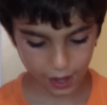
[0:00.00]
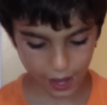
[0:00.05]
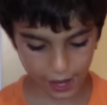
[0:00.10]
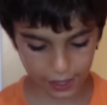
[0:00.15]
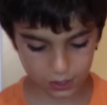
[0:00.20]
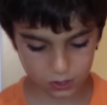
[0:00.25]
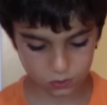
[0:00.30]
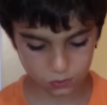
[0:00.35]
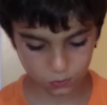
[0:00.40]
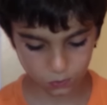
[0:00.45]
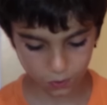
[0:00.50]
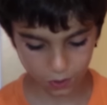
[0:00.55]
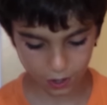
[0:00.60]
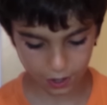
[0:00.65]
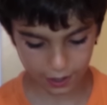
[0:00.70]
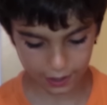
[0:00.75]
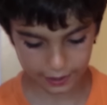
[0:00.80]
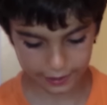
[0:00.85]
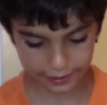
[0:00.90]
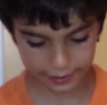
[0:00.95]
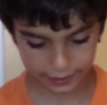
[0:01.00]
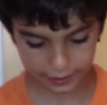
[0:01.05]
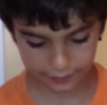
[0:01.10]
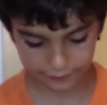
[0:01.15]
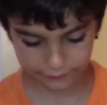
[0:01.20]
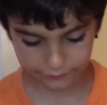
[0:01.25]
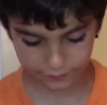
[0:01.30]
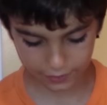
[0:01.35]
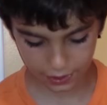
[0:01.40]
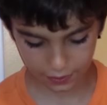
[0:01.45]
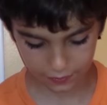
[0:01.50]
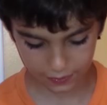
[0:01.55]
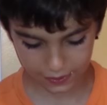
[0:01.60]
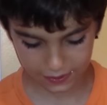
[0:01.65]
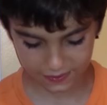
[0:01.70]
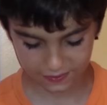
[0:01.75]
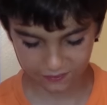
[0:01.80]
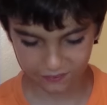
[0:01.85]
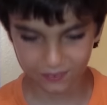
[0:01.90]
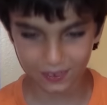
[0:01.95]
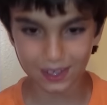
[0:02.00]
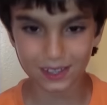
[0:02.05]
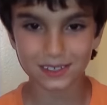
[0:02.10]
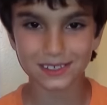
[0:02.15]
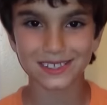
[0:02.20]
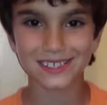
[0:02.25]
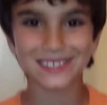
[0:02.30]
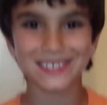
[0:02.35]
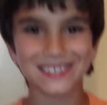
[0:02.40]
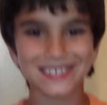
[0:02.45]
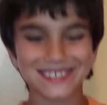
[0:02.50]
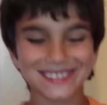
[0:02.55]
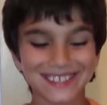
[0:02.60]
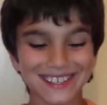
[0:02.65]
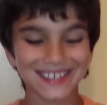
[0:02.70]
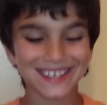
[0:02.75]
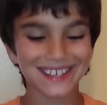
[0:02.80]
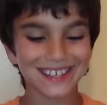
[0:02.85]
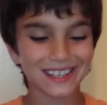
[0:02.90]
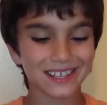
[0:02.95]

X Y Furious Fists.